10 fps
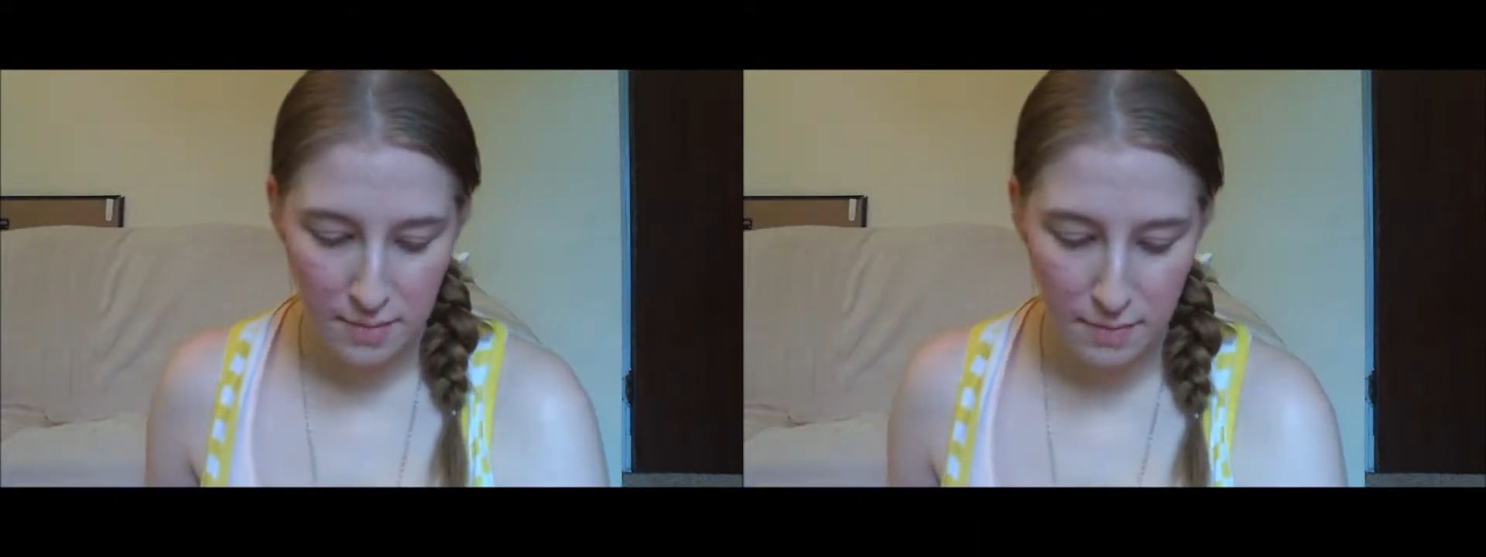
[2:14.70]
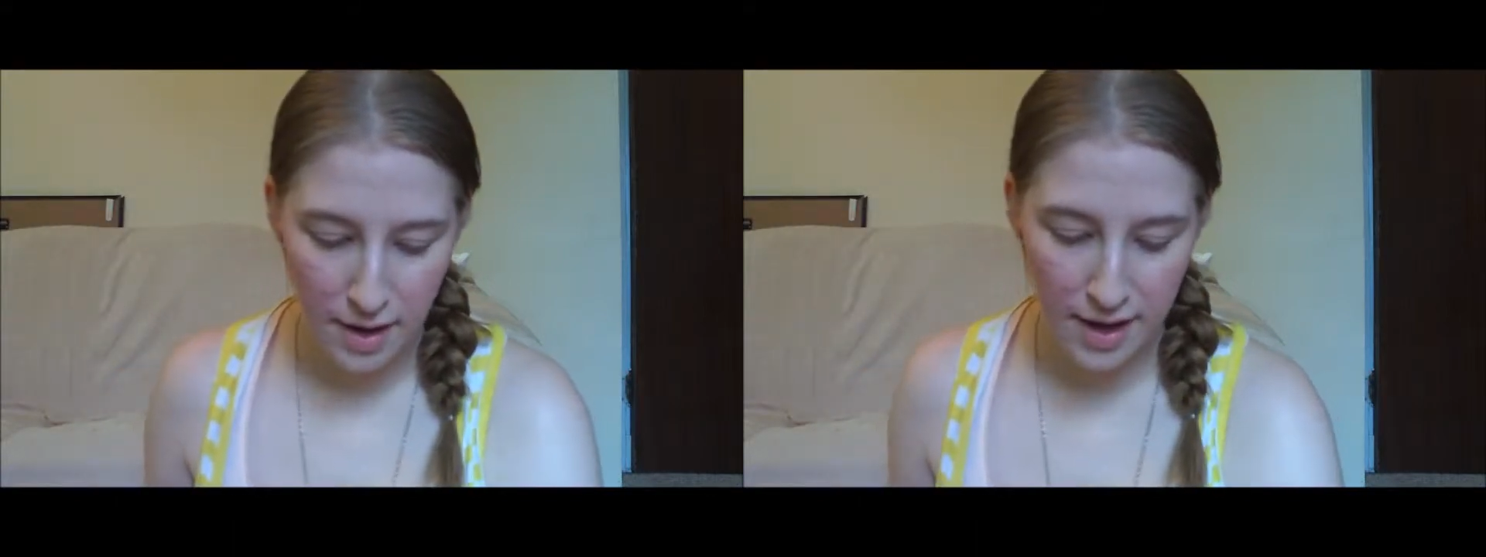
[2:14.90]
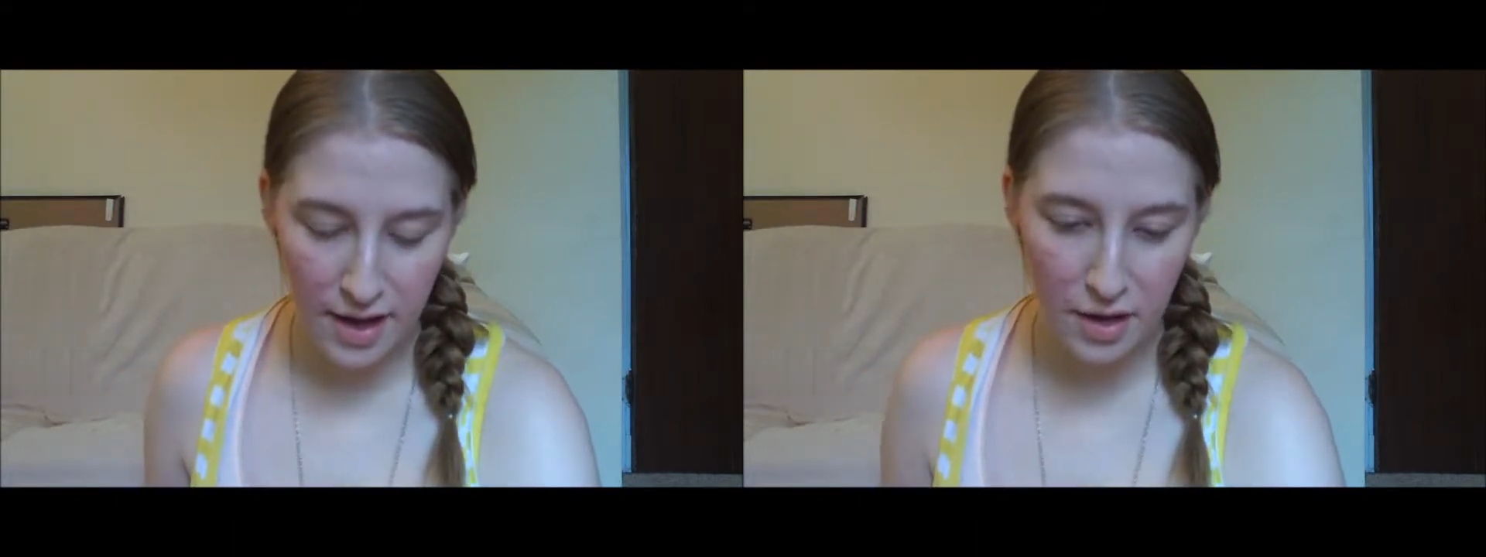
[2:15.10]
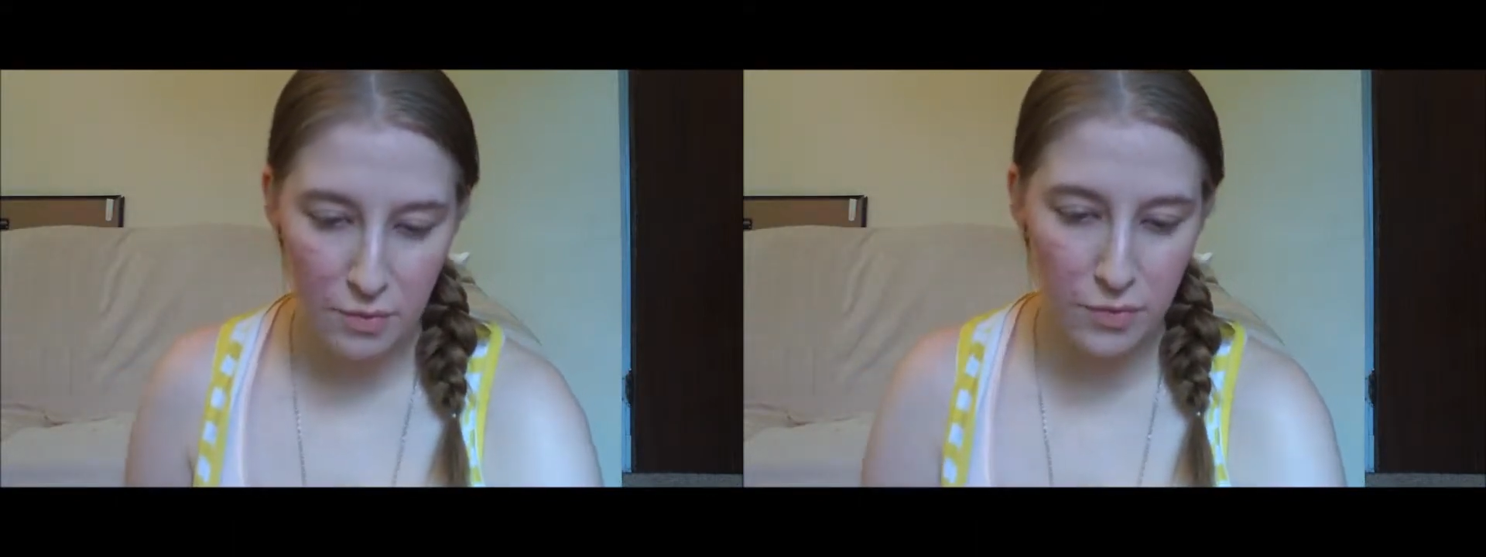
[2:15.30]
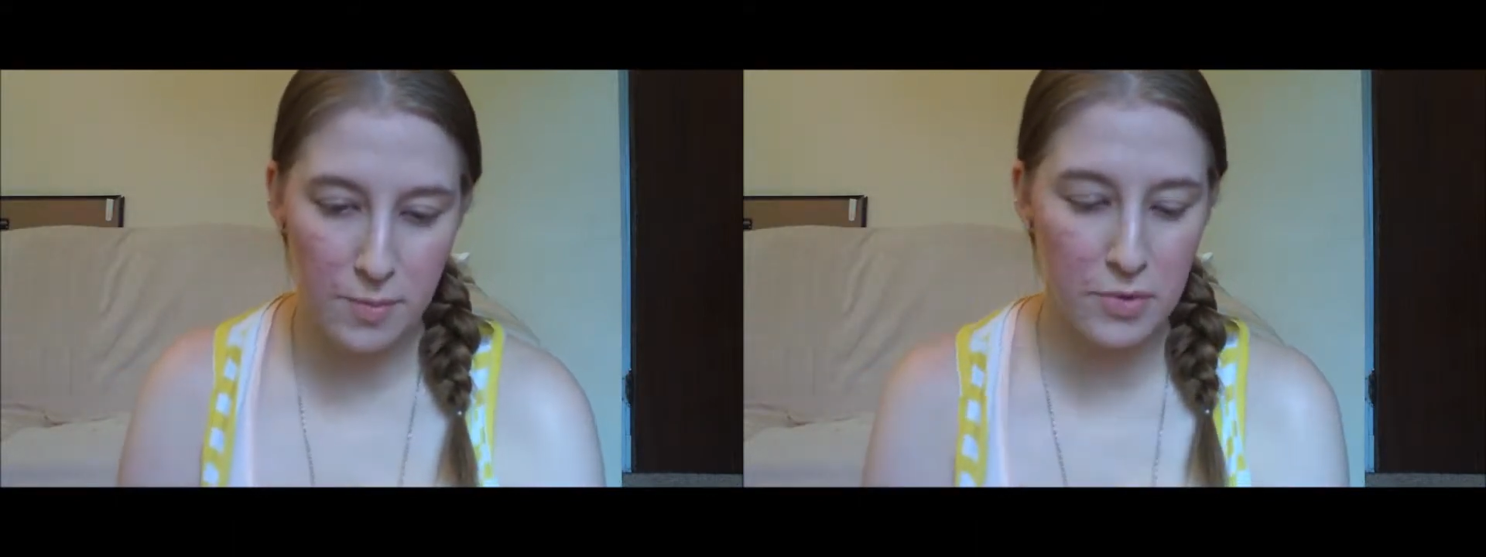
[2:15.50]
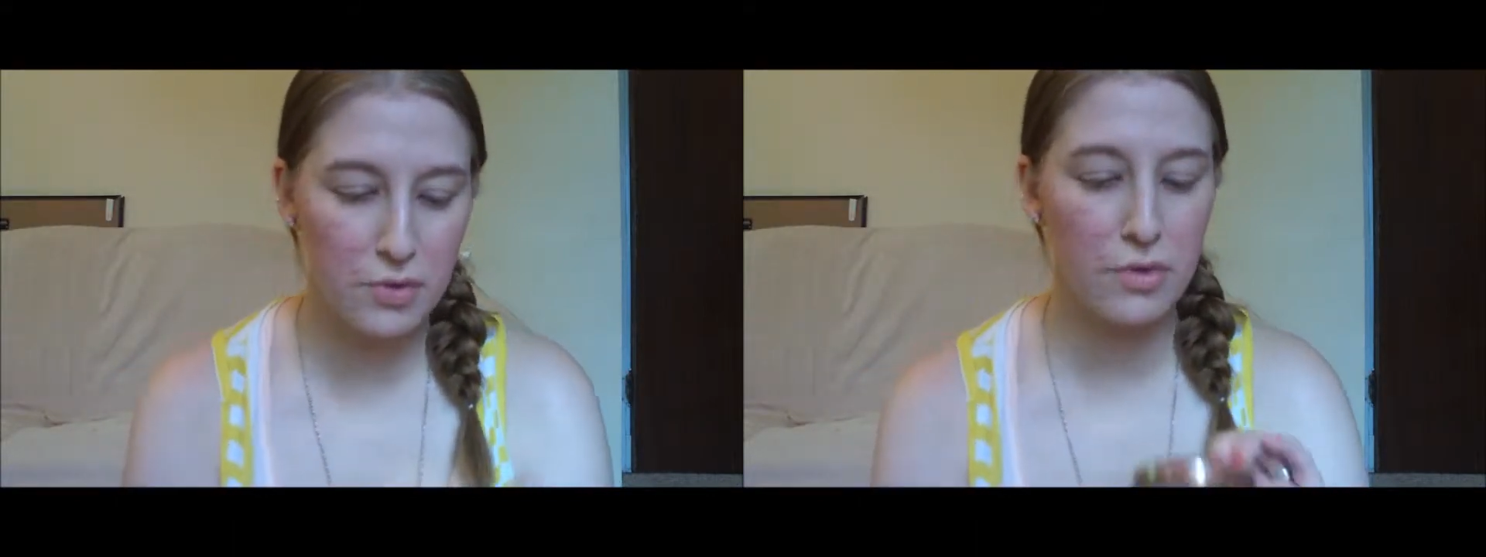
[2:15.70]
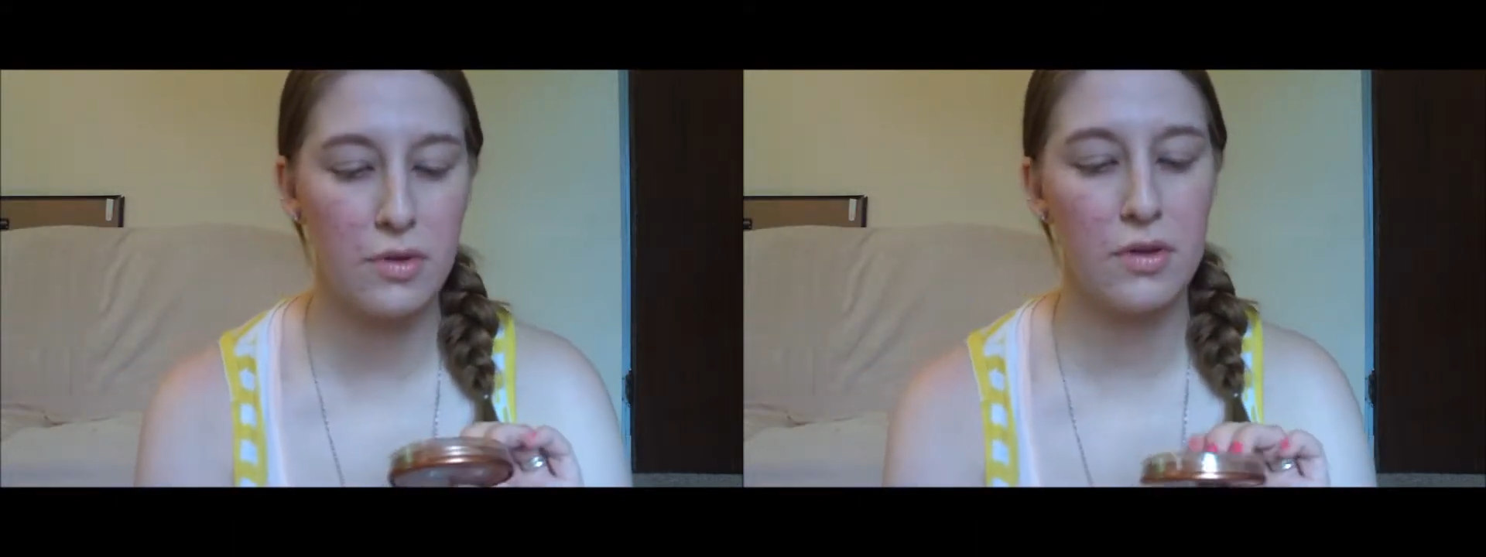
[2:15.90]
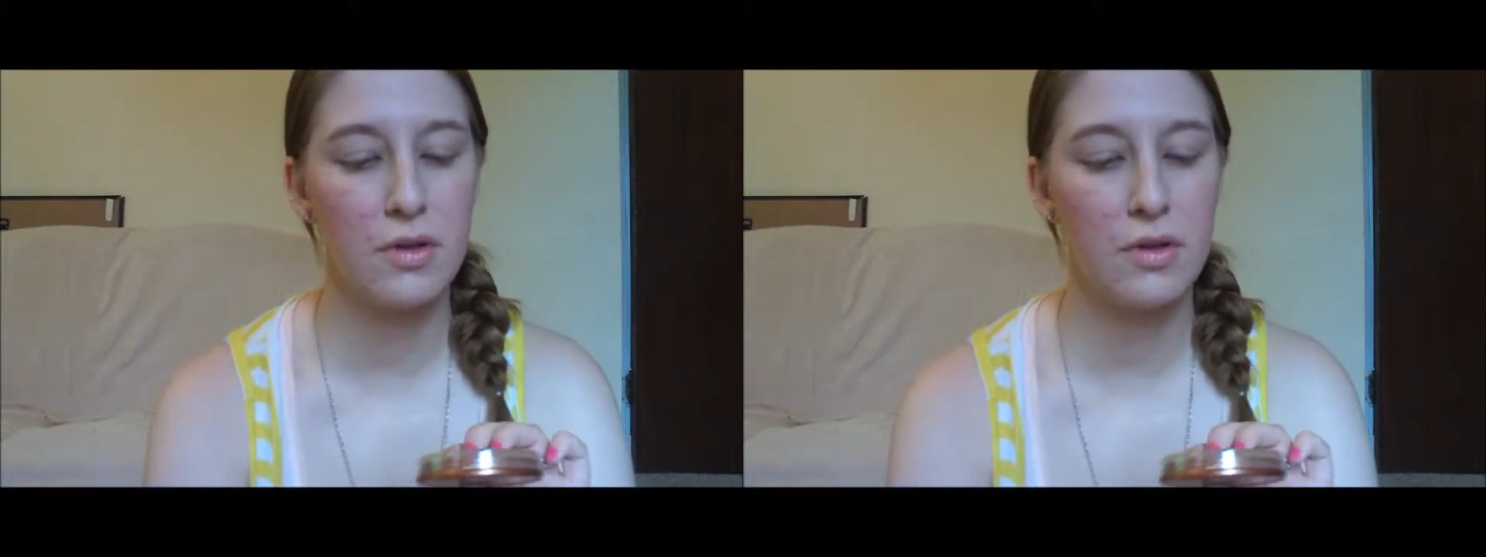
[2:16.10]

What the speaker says: my Rimmel